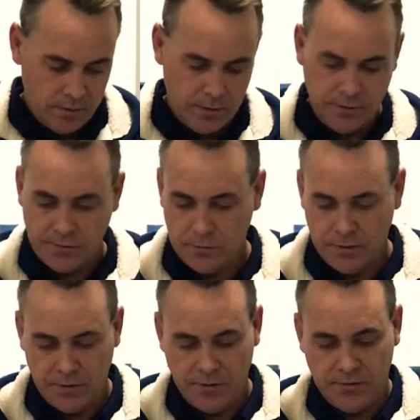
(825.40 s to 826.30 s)
let's look
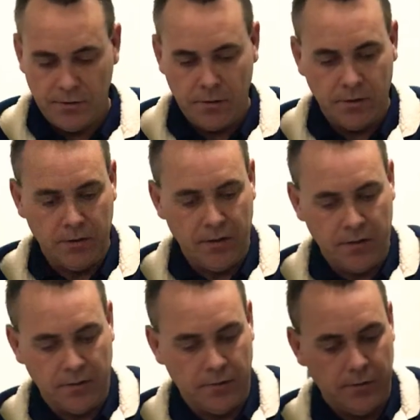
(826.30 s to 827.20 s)
at this circuit
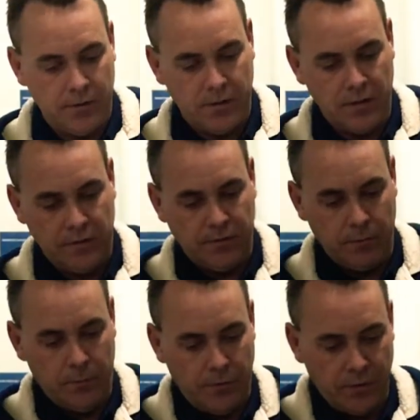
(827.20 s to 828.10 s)
again. Okay, so
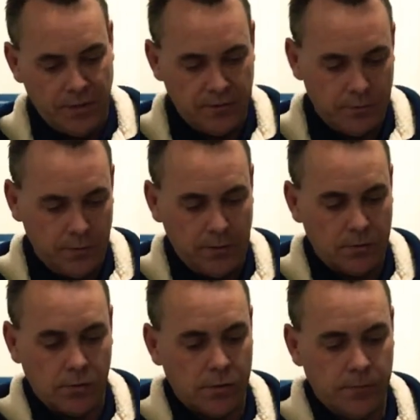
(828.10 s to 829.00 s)
we've got our
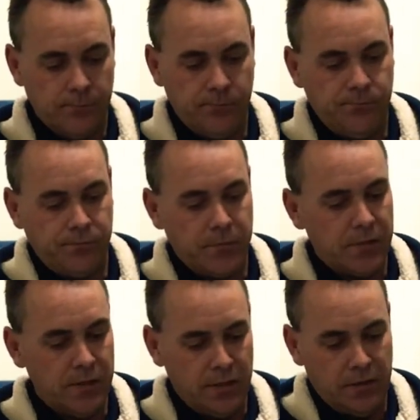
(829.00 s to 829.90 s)
switch.
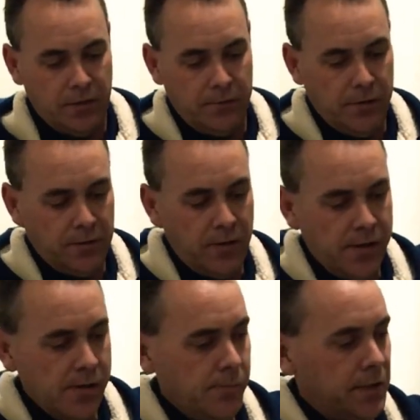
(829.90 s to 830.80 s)
Now, if you
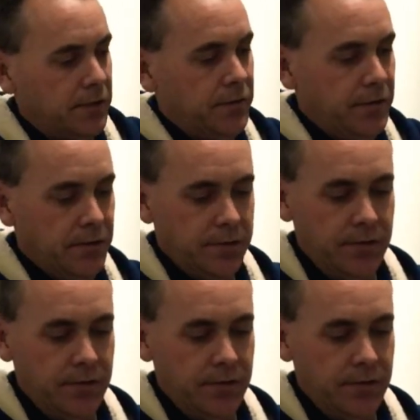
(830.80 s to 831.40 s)
think about things,